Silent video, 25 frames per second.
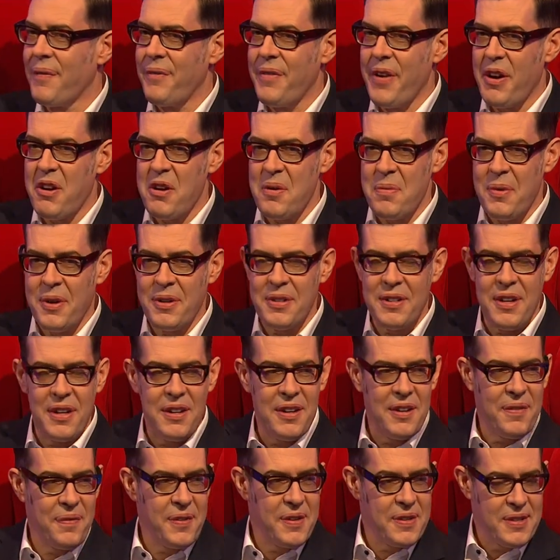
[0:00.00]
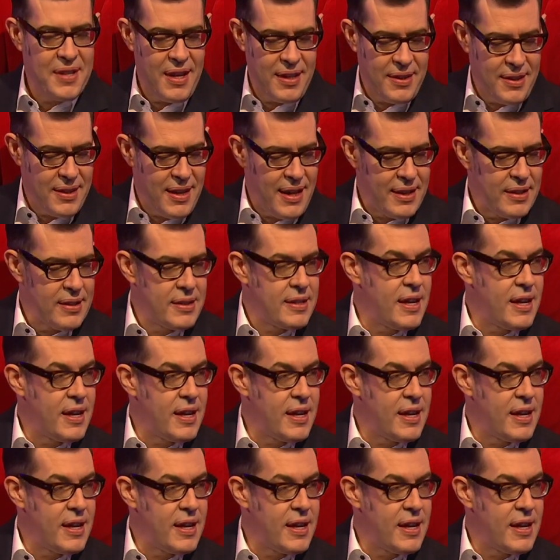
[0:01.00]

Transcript: Very well done if you said that.